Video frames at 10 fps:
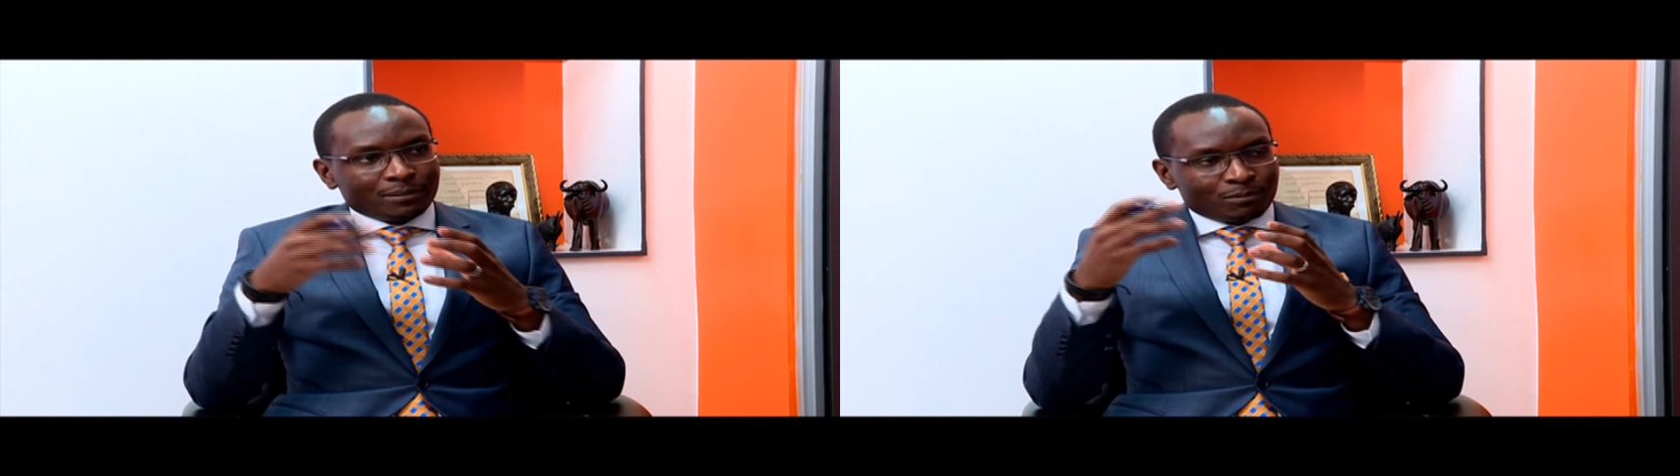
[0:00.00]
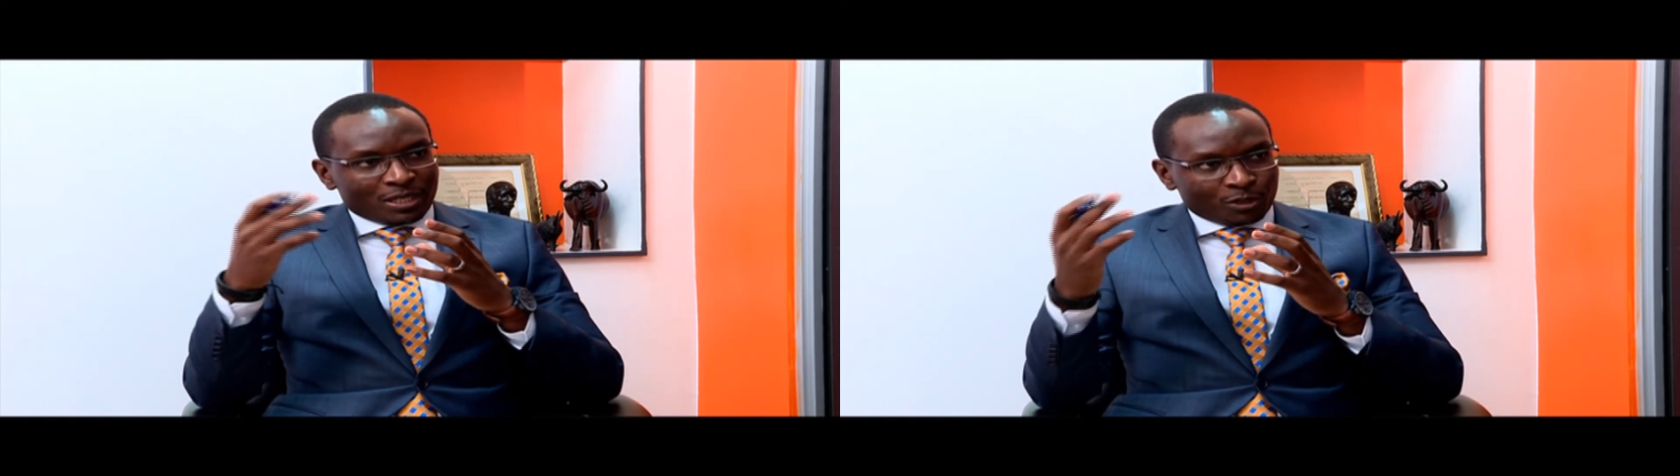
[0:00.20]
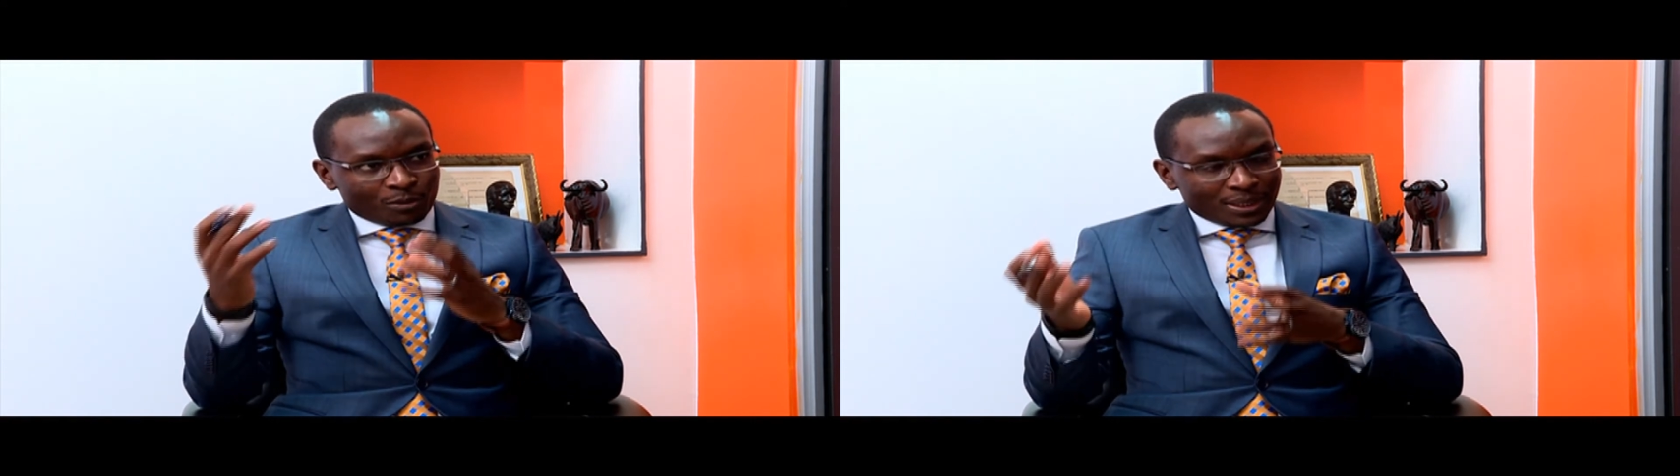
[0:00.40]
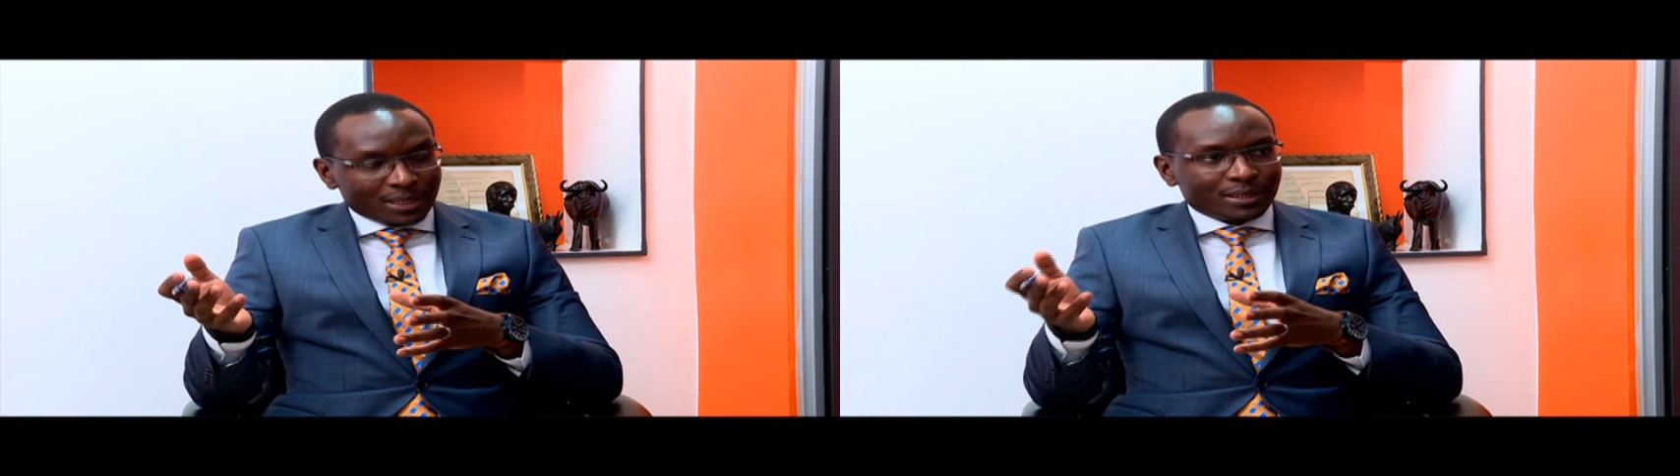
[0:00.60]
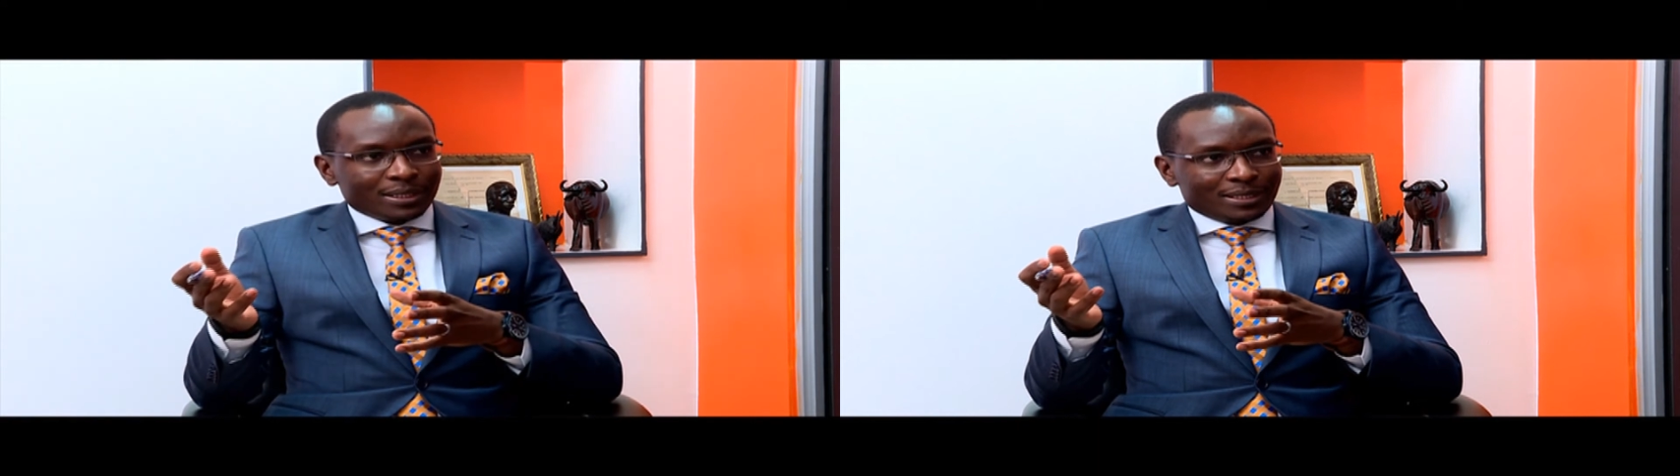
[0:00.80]

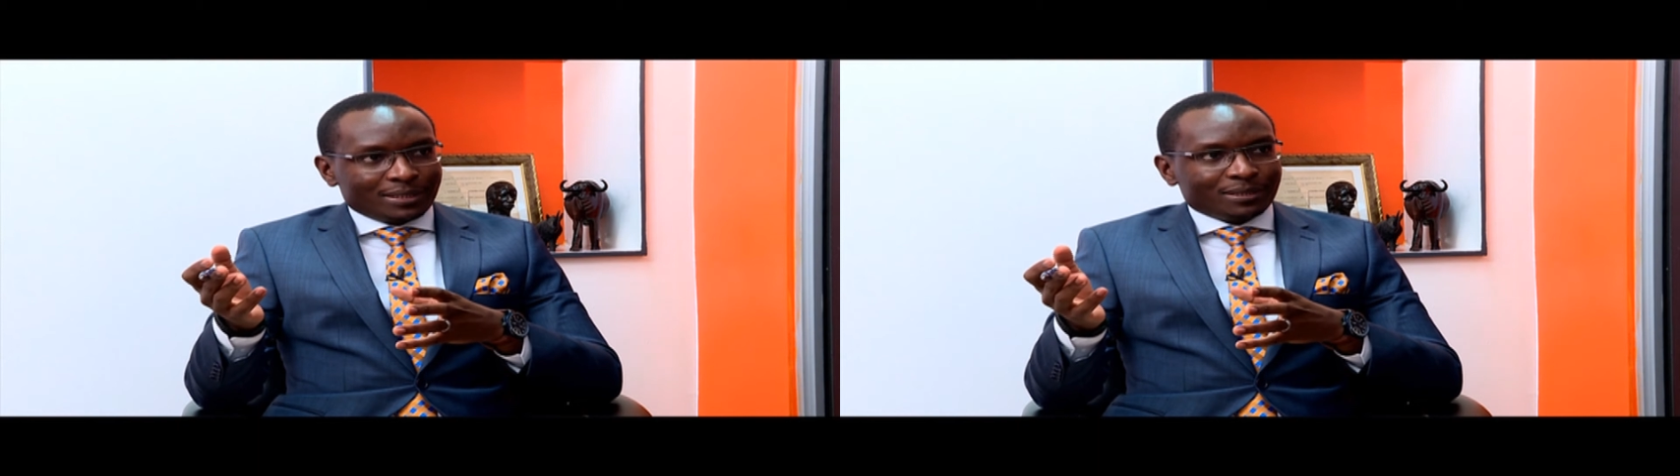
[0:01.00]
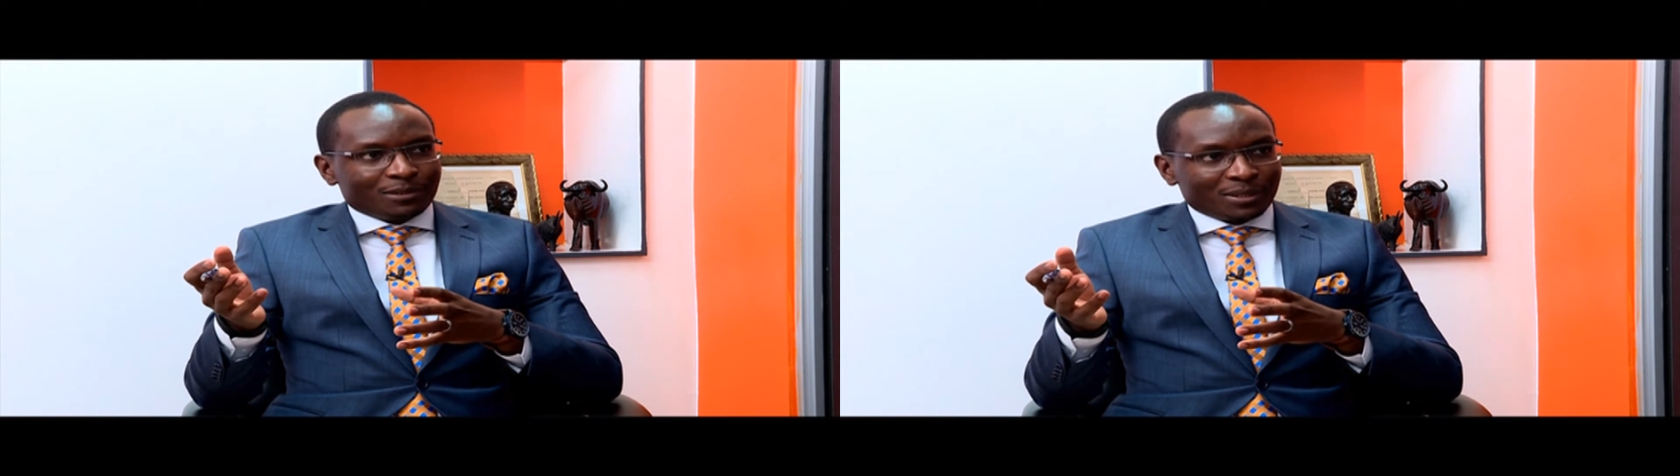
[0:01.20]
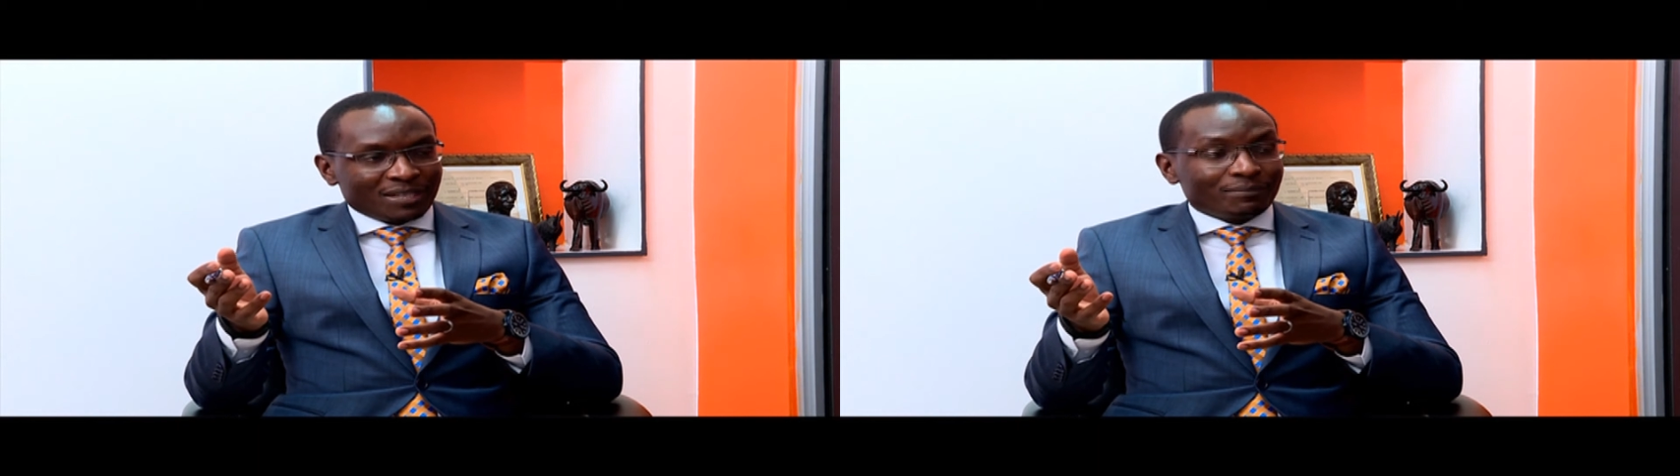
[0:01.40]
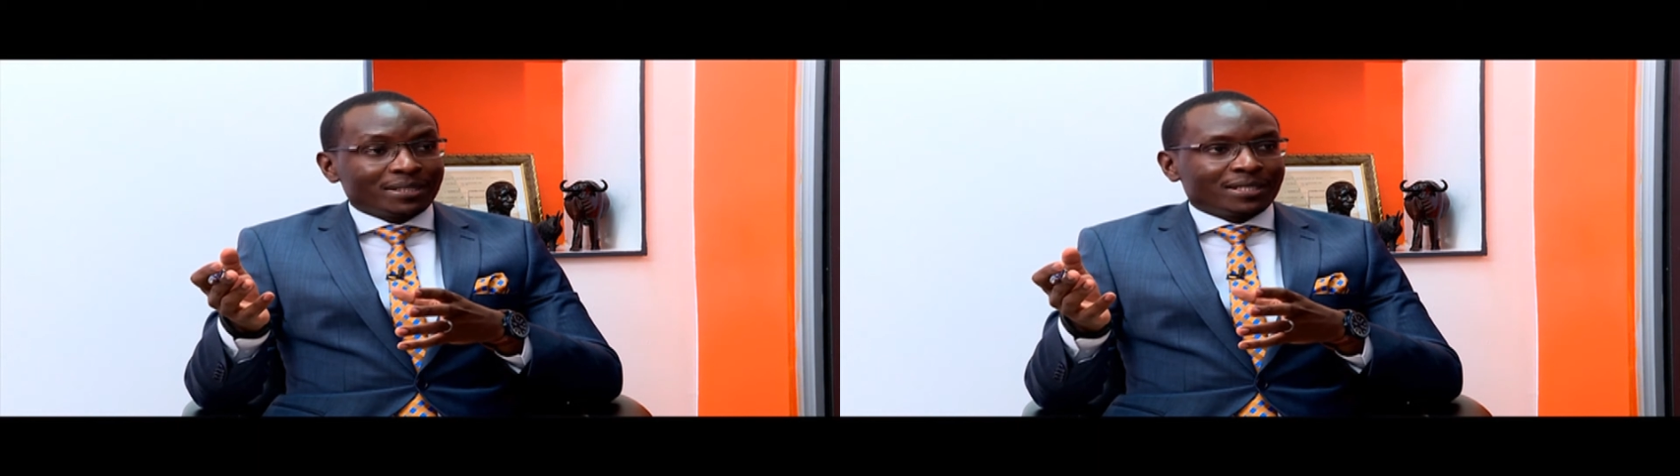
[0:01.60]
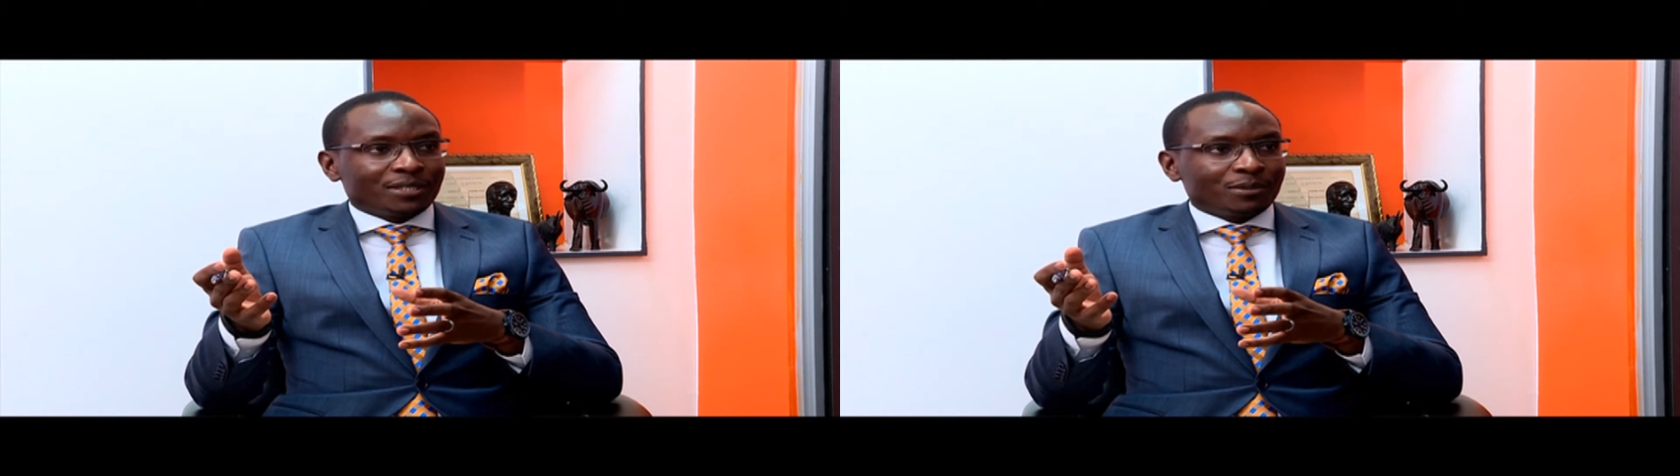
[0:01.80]
predominantly through government
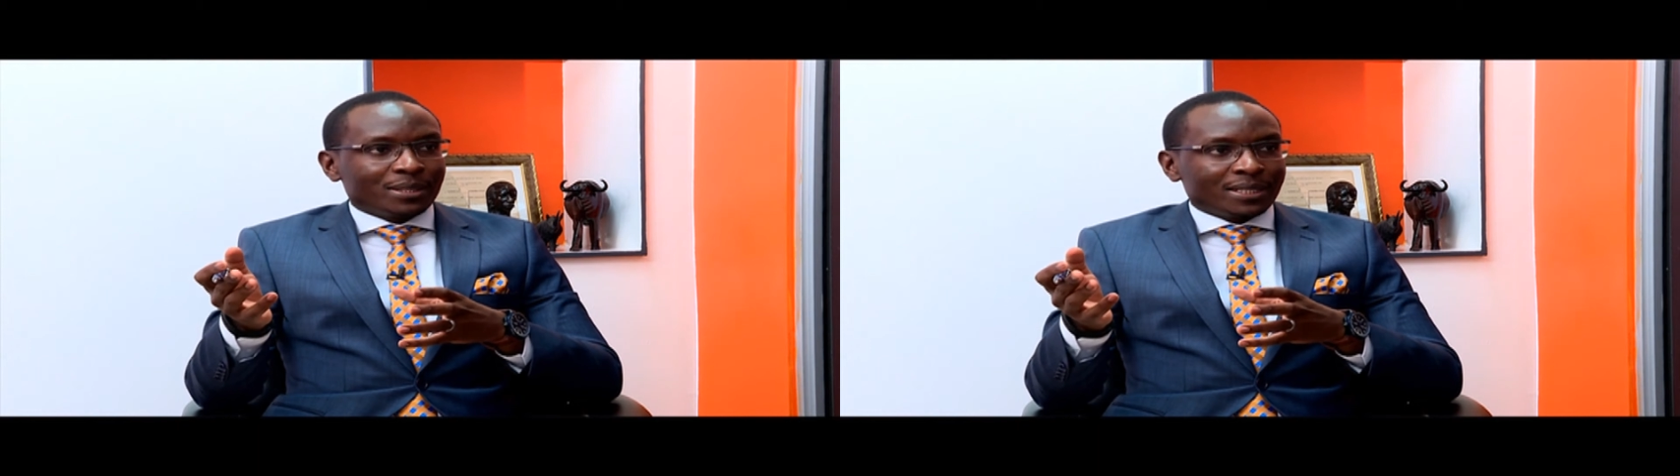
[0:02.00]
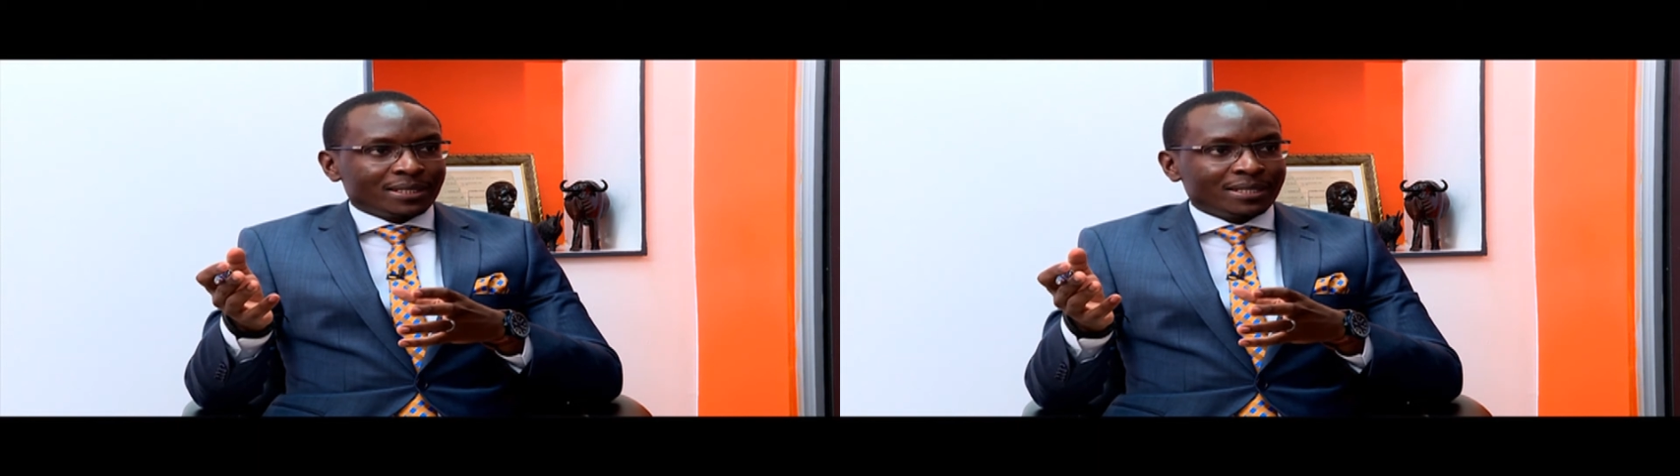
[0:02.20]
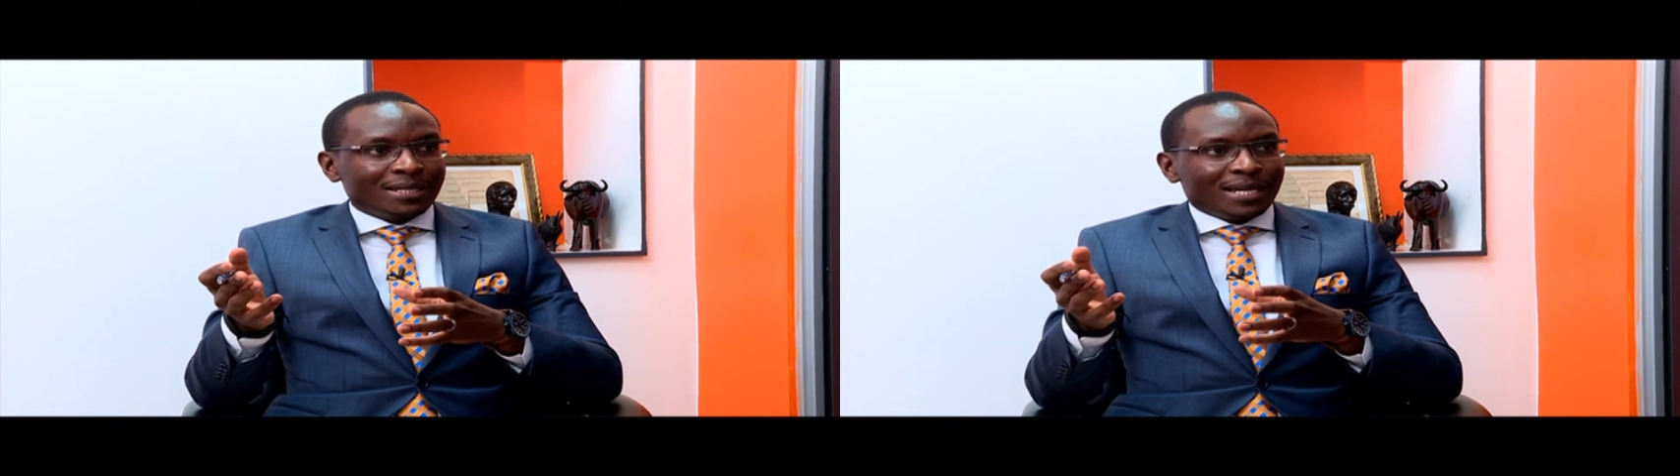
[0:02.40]
securities